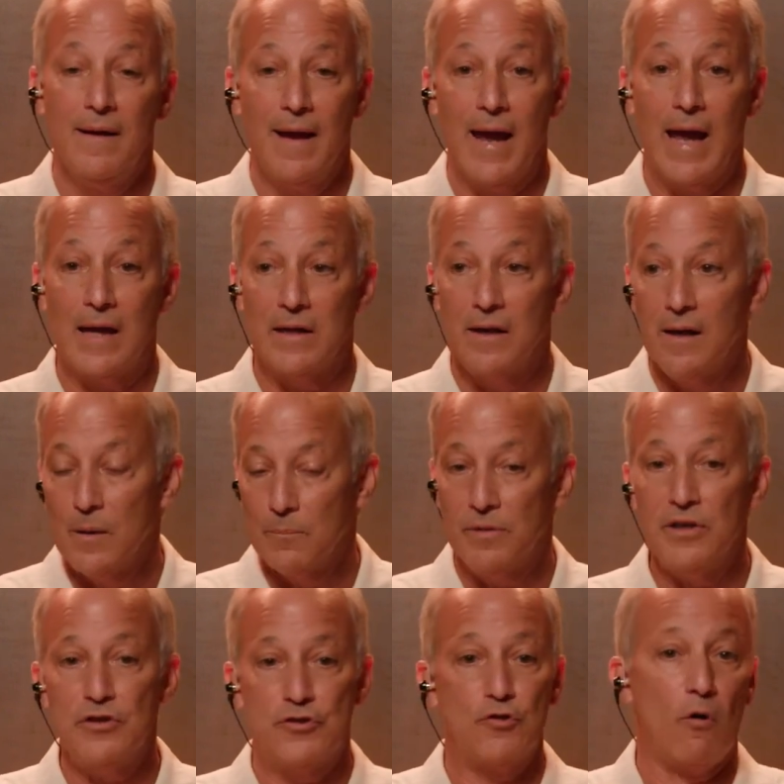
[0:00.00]
And
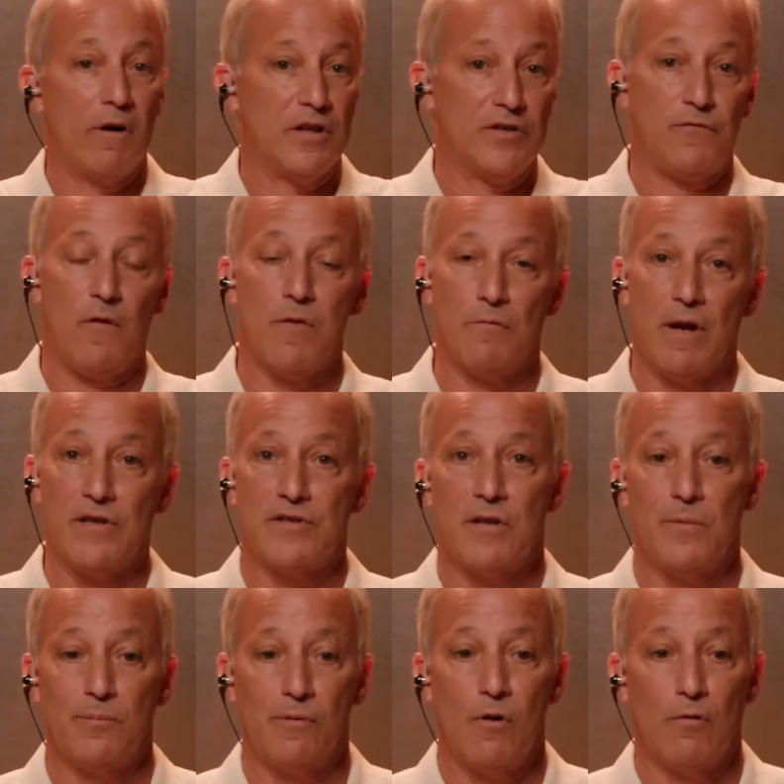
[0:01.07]
please join us for the rest of
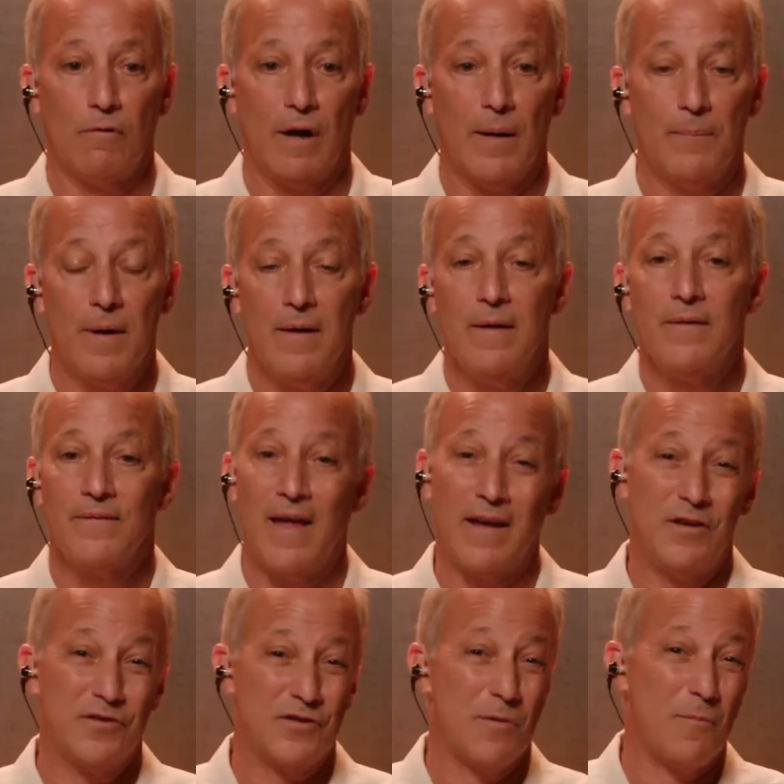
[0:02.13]
the program. Thank
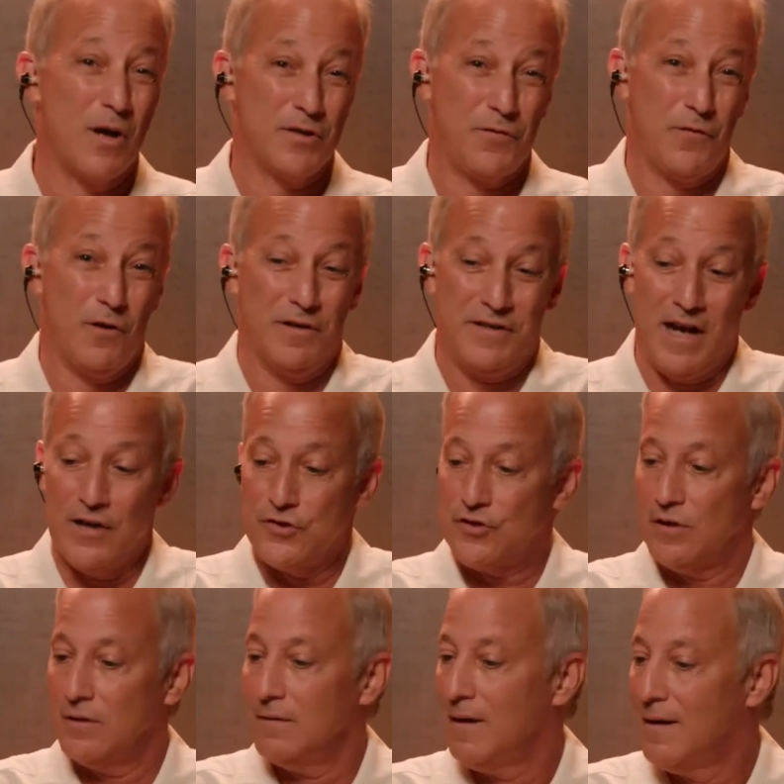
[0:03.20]
you so much for your
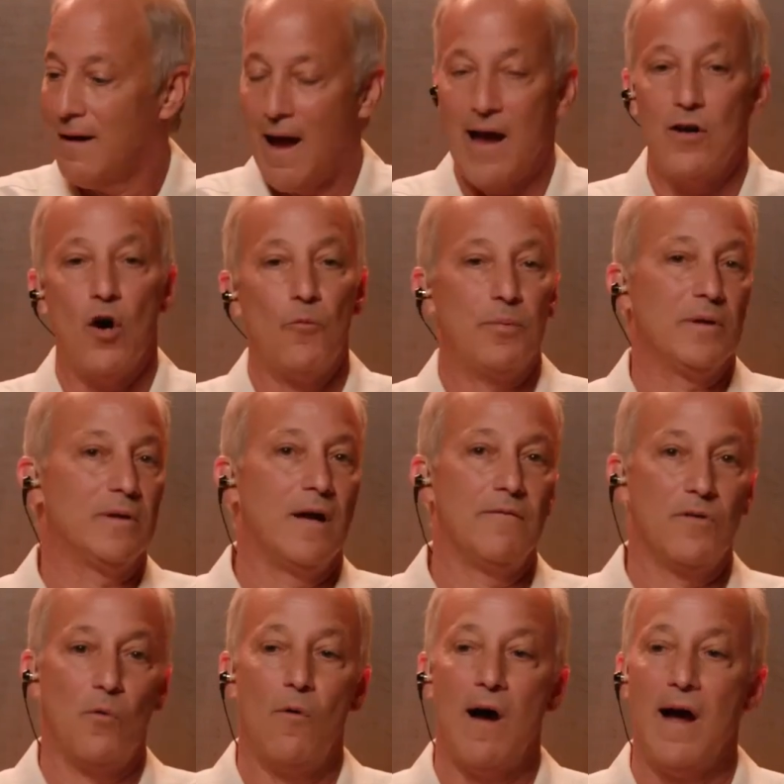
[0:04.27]
attention. I hope you
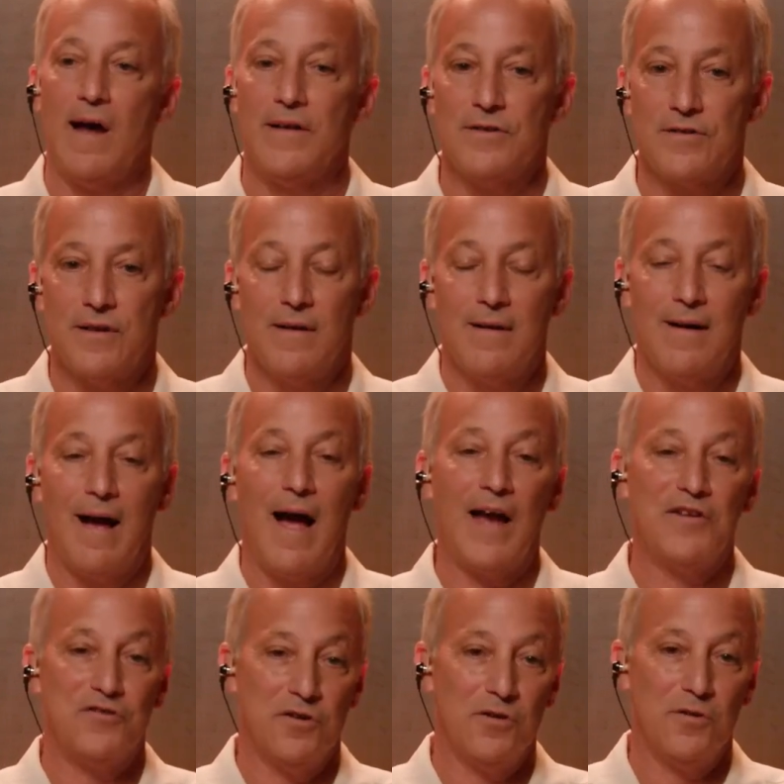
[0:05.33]
love the wines. I
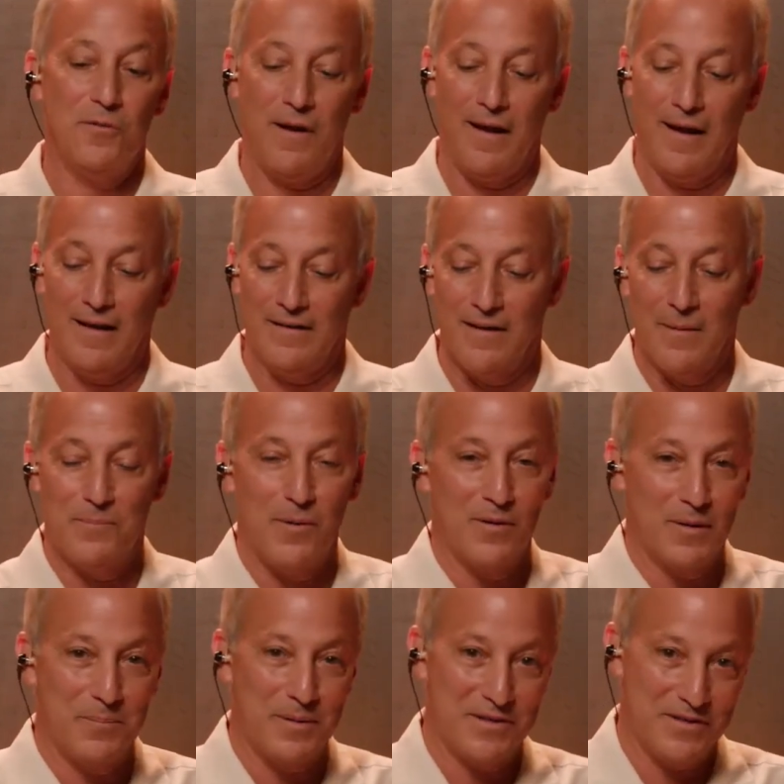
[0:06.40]
do, and
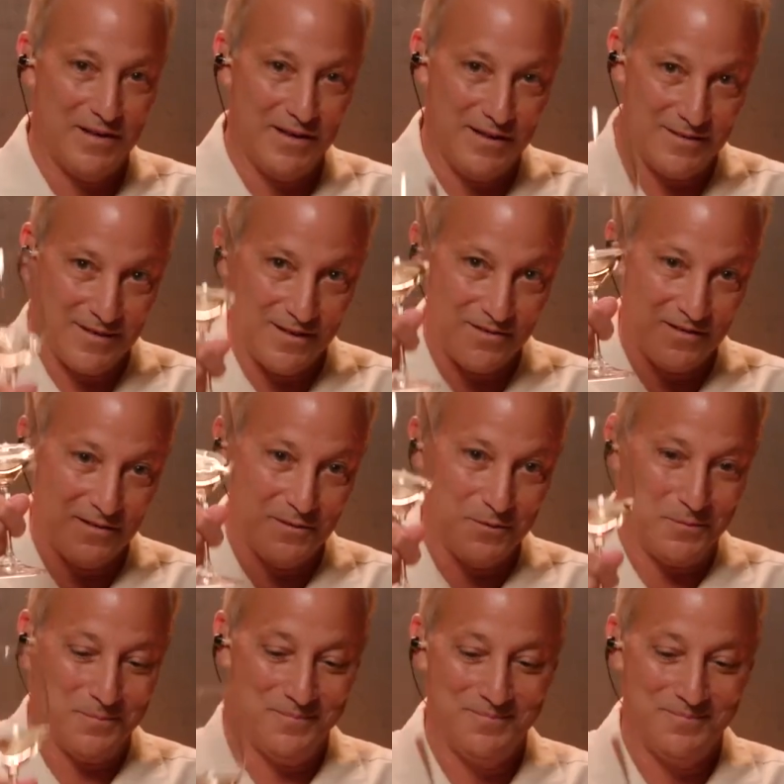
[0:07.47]
bon appetit and salute.